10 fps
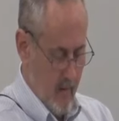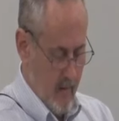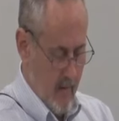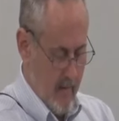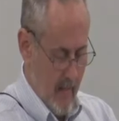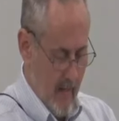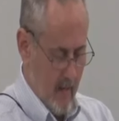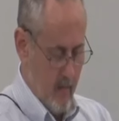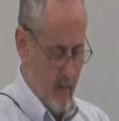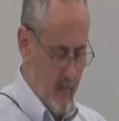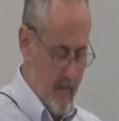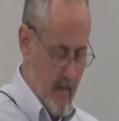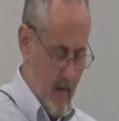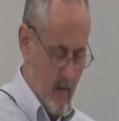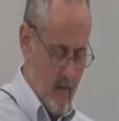the day nor the
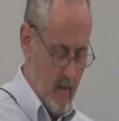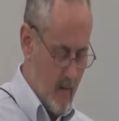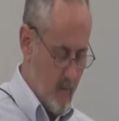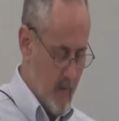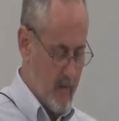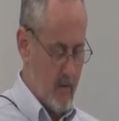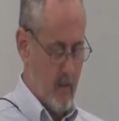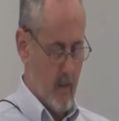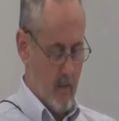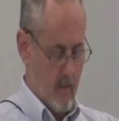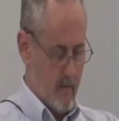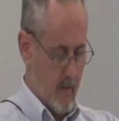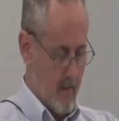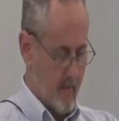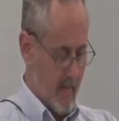hour in which the
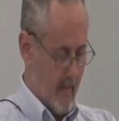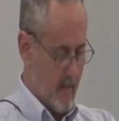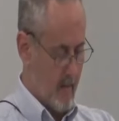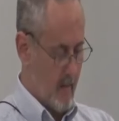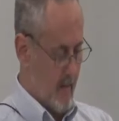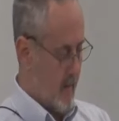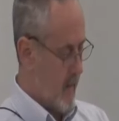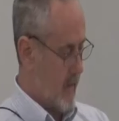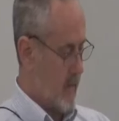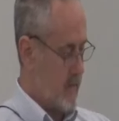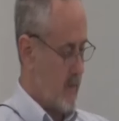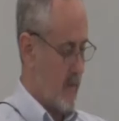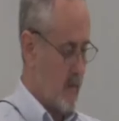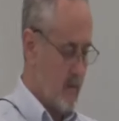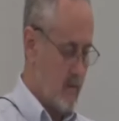Son of Man is
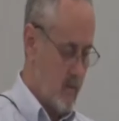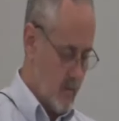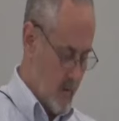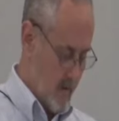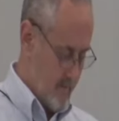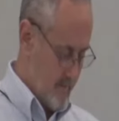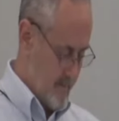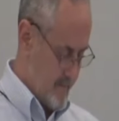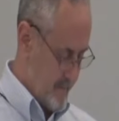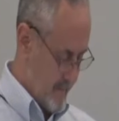to come.